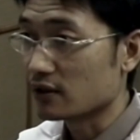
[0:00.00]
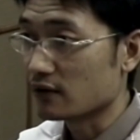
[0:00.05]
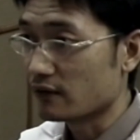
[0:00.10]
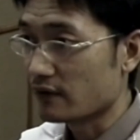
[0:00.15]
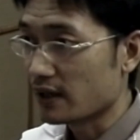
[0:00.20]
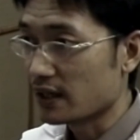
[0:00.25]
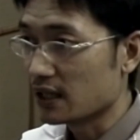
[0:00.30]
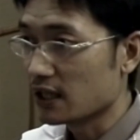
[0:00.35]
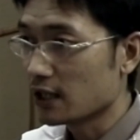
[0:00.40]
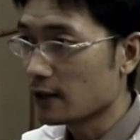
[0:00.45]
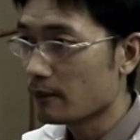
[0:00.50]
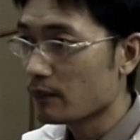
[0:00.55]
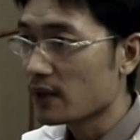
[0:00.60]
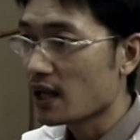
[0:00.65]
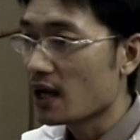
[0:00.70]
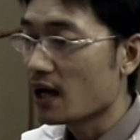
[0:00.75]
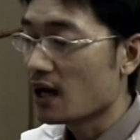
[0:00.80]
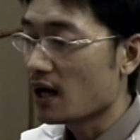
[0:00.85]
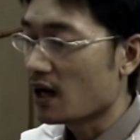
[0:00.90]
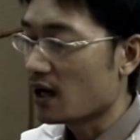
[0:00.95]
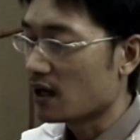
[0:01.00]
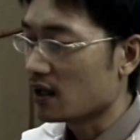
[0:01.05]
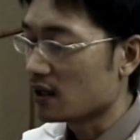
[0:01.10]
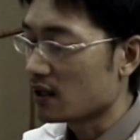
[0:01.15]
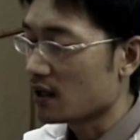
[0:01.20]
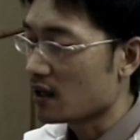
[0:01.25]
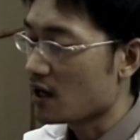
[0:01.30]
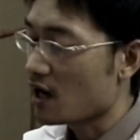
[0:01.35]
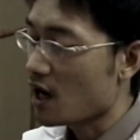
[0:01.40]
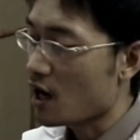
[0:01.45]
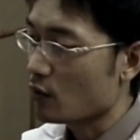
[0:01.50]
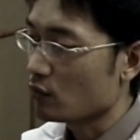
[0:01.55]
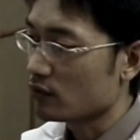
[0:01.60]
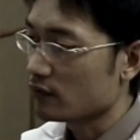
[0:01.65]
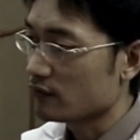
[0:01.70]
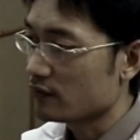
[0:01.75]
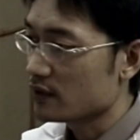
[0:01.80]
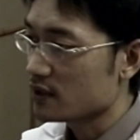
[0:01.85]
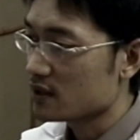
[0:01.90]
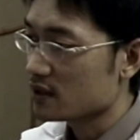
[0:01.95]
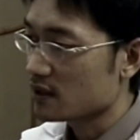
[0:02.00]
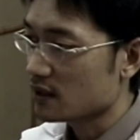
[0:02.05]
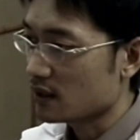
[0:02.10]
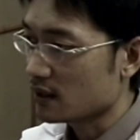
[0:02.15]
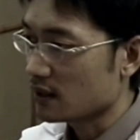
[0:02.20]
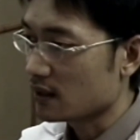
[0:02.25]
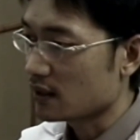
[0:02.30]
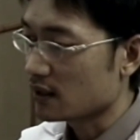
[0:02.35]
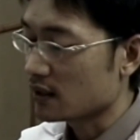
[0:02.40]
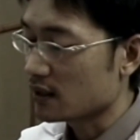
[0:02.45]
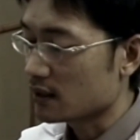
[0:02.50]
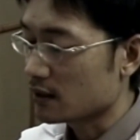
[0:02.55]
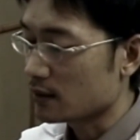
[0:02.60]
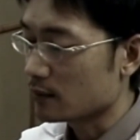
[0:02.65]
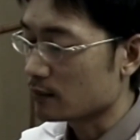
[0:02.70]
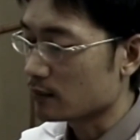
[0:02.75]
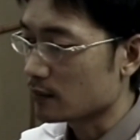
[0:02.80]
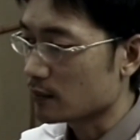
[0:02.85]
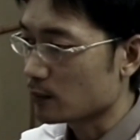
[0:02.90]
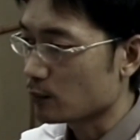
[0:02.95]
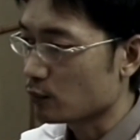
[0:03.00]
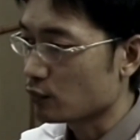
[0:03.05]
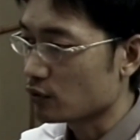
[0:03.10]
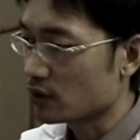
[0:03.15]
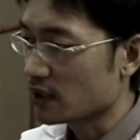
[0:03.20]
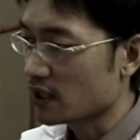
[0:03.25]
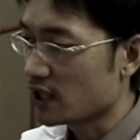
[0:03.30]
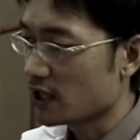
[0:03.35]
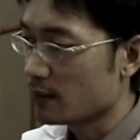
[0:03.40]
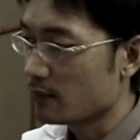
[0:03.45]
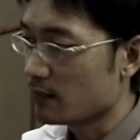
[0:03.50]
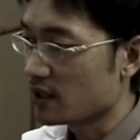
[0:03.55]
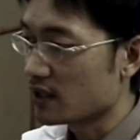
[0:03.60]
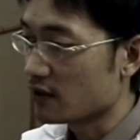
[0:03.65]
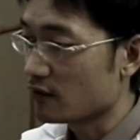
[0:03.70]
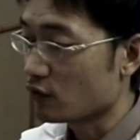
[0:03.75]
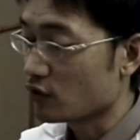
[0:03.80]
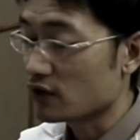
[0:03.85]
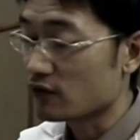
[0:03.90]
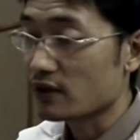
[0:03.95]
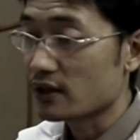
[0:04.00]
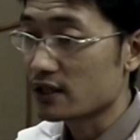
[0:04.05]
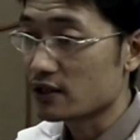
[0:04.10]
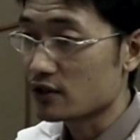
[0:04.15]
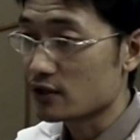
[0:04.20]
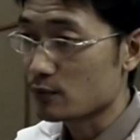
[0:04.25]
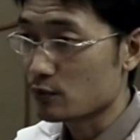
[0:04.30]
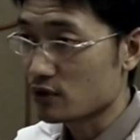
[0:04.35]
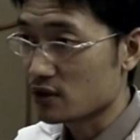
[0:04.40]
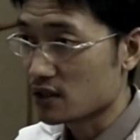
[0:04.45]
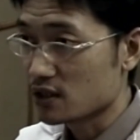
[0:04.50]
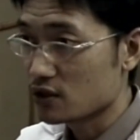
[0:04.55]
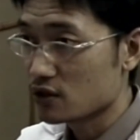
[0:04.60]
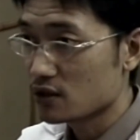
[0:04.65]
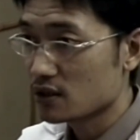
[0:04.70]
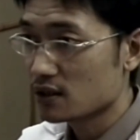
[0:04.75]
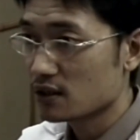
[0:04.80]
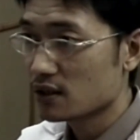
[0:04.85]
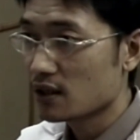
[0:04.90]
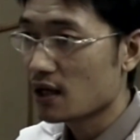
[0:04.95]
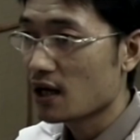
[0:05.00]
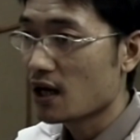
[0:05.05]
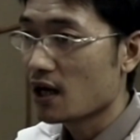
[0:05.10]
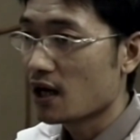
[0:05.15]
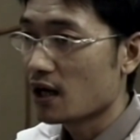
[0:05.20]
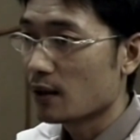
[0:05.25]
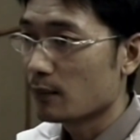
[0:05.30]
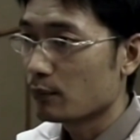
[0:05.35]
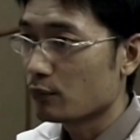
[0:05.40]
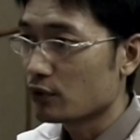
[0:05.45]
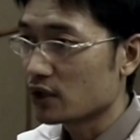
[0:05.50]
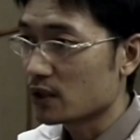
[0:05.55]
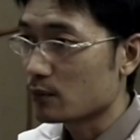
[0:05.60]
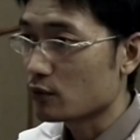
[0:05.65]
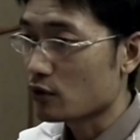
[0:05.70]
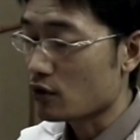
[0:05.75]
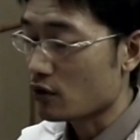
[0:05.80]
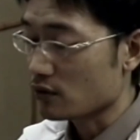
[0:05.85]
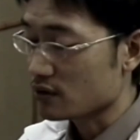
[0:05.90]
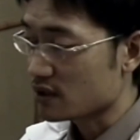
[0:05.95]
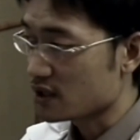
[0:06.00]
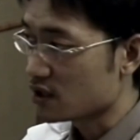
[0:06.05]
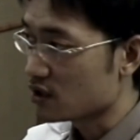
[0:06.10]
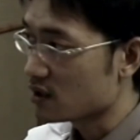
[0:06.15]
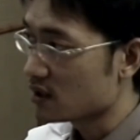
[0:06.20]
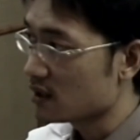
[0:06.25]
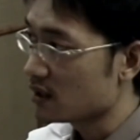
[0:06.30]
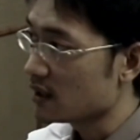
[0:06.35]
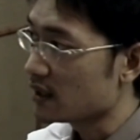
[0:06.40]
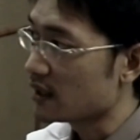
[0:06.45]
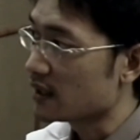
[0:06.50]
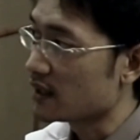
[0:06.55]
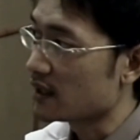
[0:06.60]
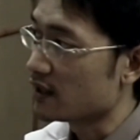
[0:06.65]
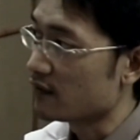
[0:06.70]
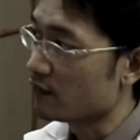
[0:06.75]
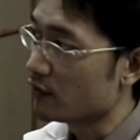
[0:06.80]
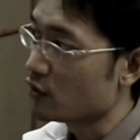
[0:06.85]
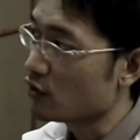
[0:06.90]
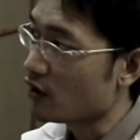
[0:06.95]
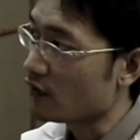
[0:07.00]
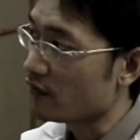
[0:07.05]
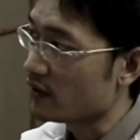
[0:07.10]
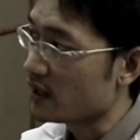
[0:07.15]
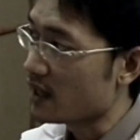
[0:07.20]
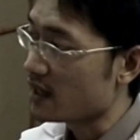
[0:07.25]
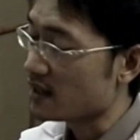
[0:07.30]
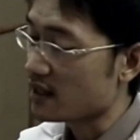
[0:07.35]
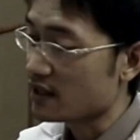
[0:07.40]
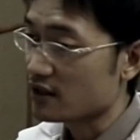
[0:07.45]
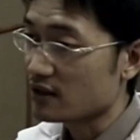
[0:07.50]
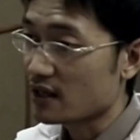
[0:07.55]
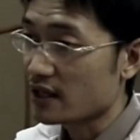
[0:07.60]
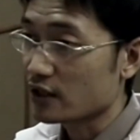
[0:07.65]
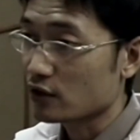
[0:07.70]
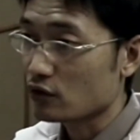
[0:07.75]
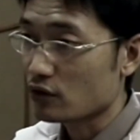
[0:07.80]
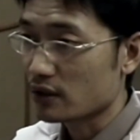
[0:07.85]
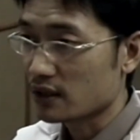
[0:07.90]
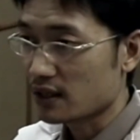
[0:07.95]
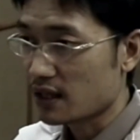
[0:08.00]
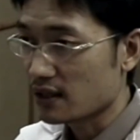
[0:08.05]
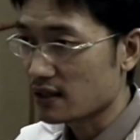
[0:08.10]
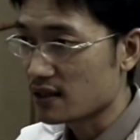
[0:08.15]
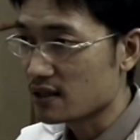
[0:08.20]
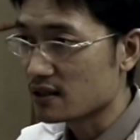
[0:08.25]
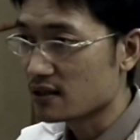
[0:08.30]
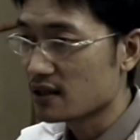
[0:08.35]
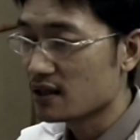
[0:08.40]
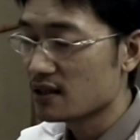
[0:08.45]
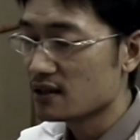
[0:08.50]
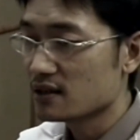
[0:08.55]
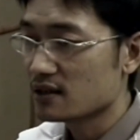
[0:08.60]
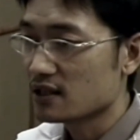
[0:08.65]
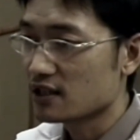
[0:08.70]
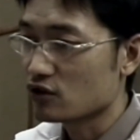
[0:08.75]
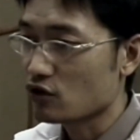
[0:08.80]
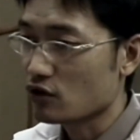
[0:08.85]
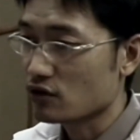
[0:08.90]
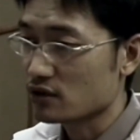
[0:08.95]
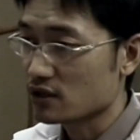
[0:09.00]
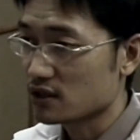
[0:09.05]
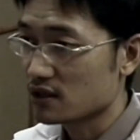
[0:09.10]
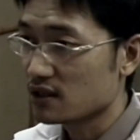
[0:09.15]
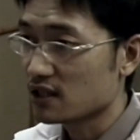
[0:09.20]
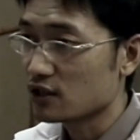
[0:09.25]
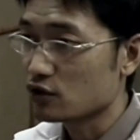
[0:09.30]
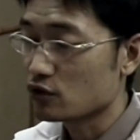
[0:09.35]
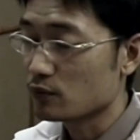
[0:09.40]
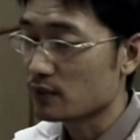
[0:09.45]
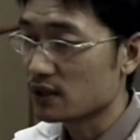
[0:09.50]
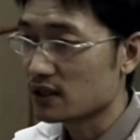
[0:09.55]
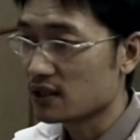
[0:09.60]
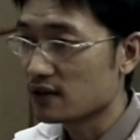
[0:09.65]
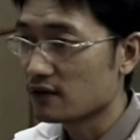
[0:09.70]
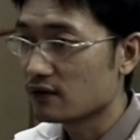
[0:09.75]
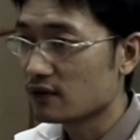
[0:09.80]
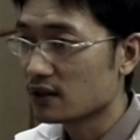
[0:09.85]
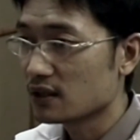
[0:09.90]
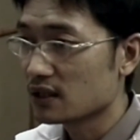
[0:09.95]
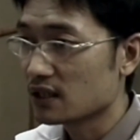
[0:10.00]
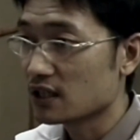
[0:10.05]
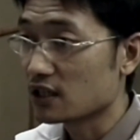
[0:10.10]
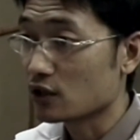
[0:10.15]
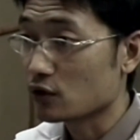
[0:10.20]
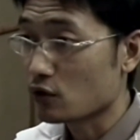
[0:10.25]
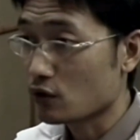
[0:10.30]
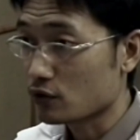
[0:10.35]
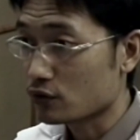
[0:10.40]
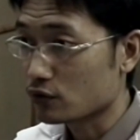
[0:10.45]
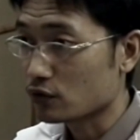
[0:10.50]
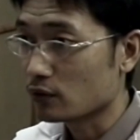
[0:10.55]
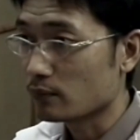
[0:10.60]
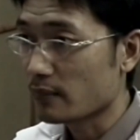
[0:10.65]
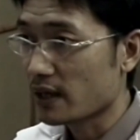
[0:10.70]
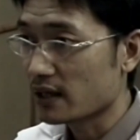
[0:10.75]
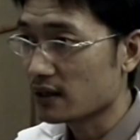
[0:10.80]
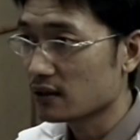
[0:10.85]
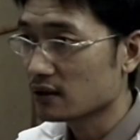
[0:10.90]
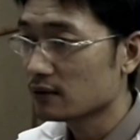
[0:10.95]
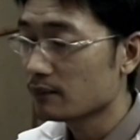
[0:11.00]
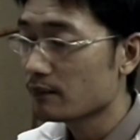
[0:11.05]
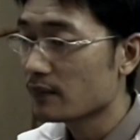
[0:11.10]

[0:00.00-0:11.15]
failure, I would first put him in a 45 degrees position, put him on oxygen. In view of he has underlying chronic lung disease, his oxygen need to be given in a controlled manner,